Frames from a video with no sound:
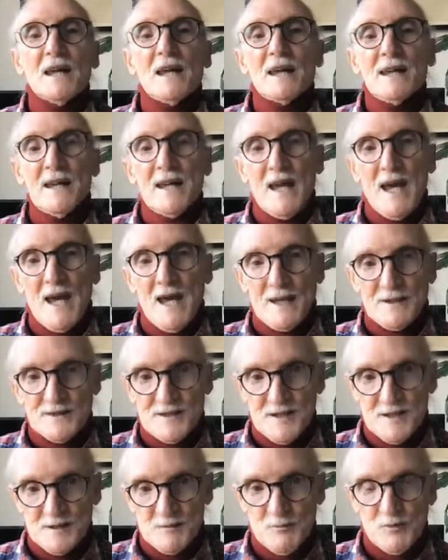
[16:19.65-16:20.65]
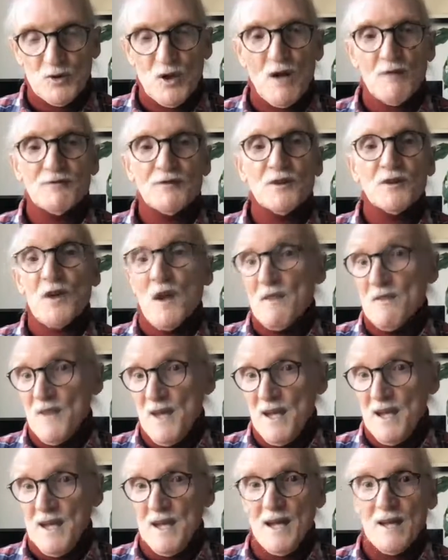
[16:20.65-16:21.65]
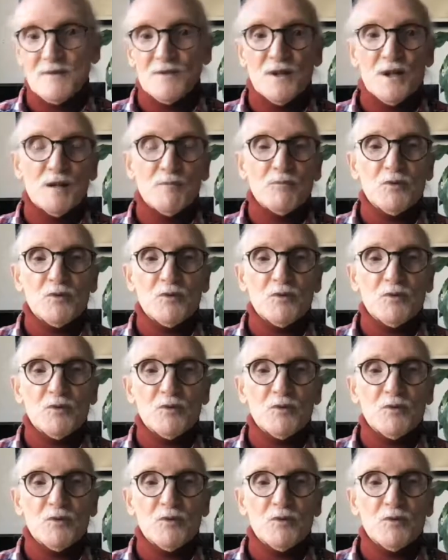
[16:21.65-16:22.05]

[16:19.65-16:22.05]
He adds his profit, they add their